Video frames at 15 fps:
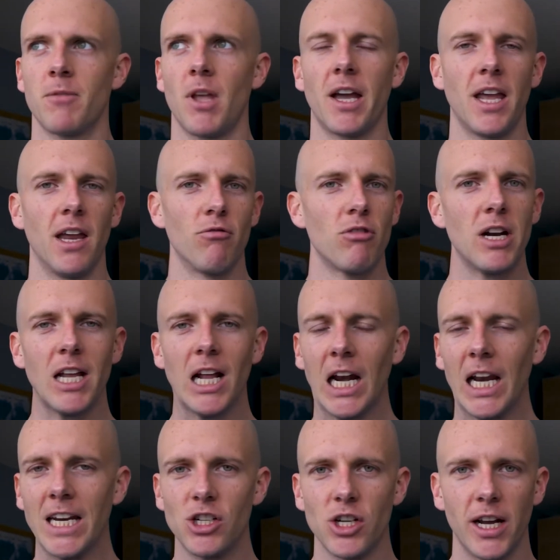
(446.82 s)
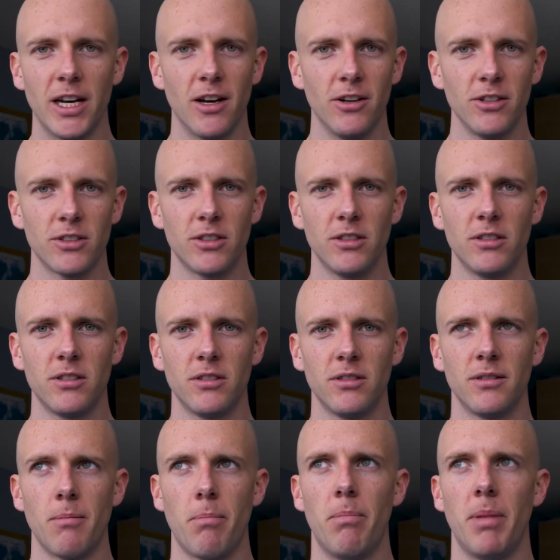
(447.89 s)
again really cliched answers,
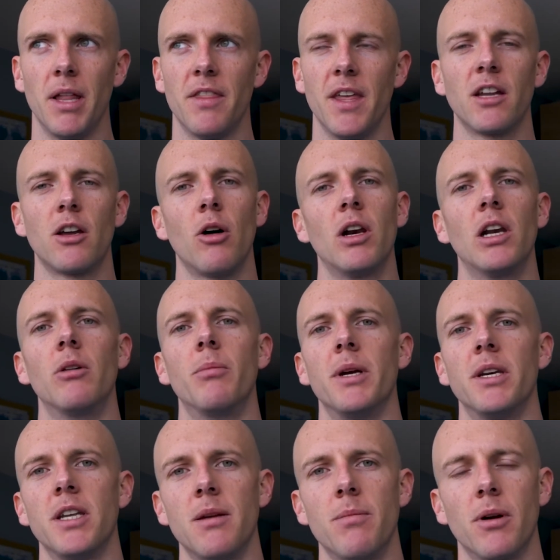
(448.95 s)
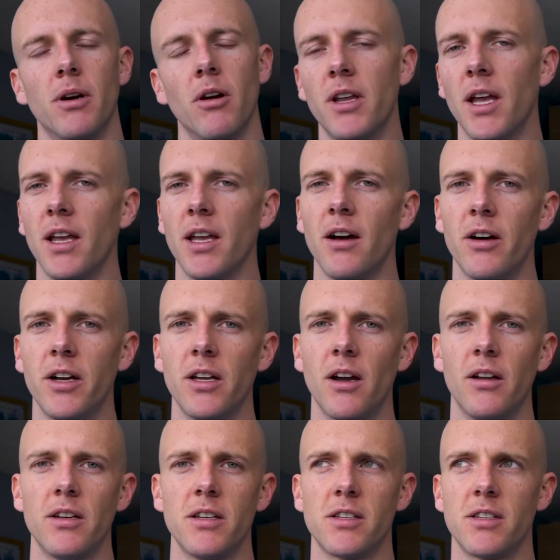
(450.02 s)
but then go a little bit deeper and go, yeah, yeah, I
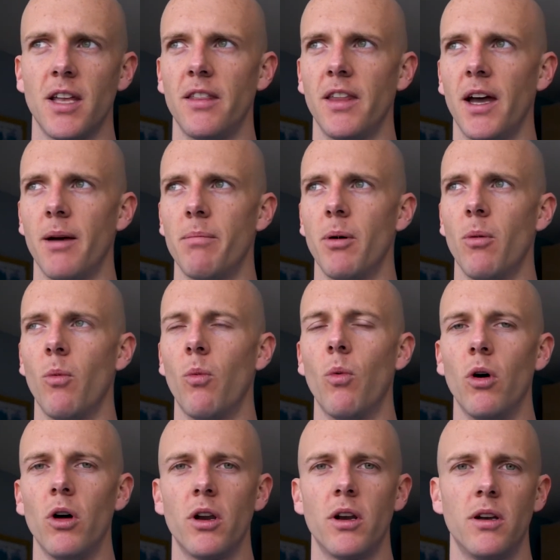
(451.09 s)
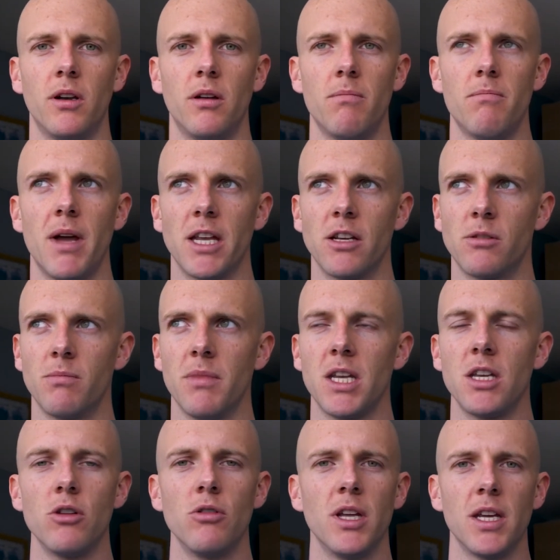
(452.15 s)
understand that, but what makes me
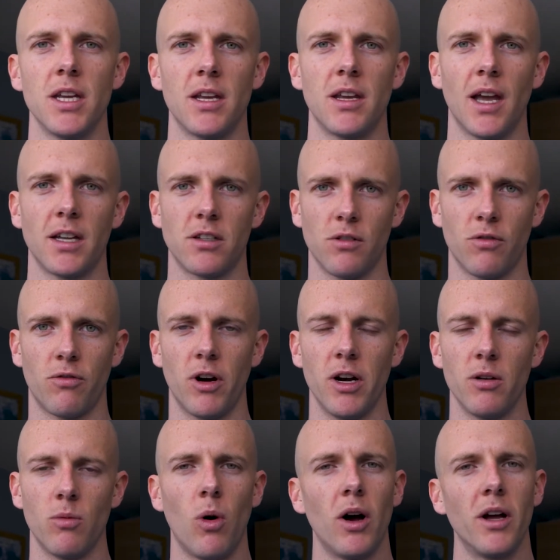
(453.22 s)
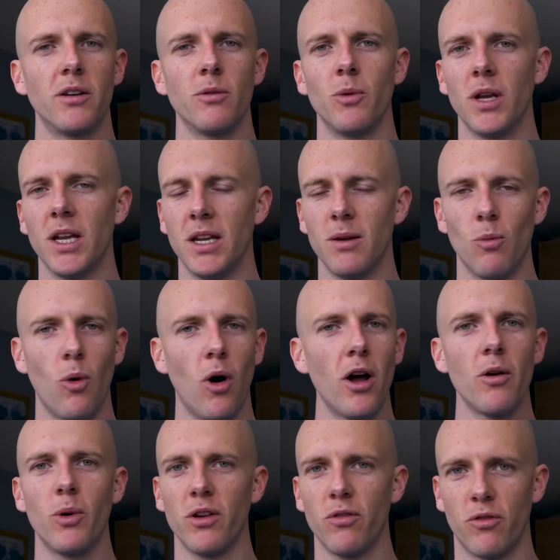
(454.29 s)
unique as a friend? Why do we why
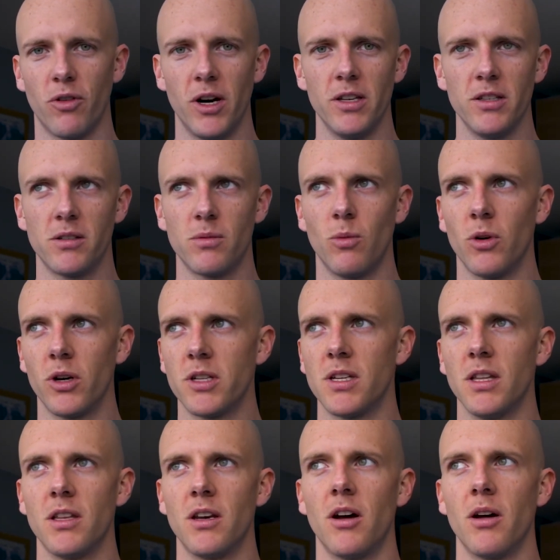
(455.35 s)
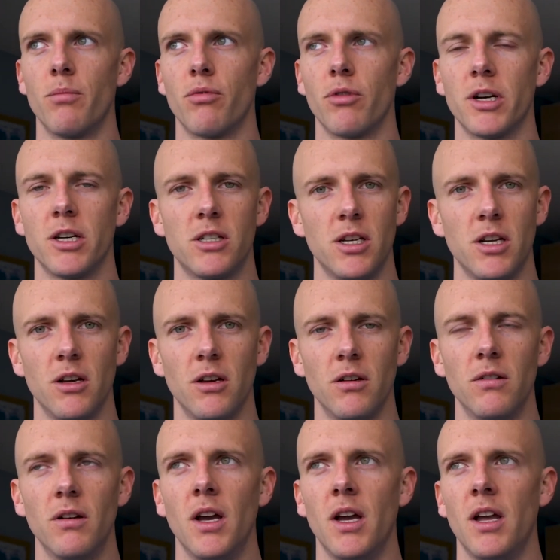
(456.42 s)
are we friends? What is it that I bring to
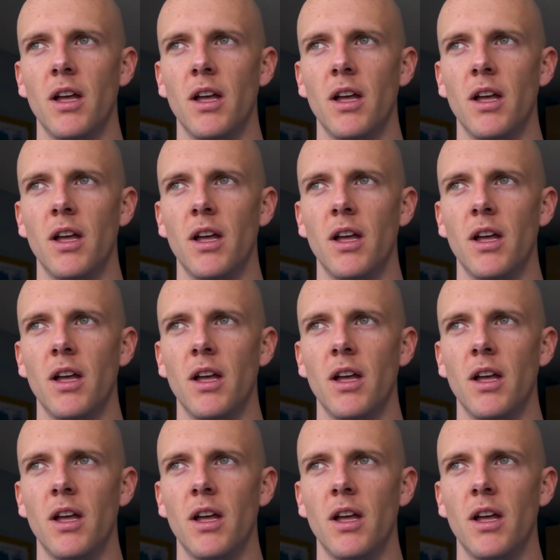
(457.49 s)
you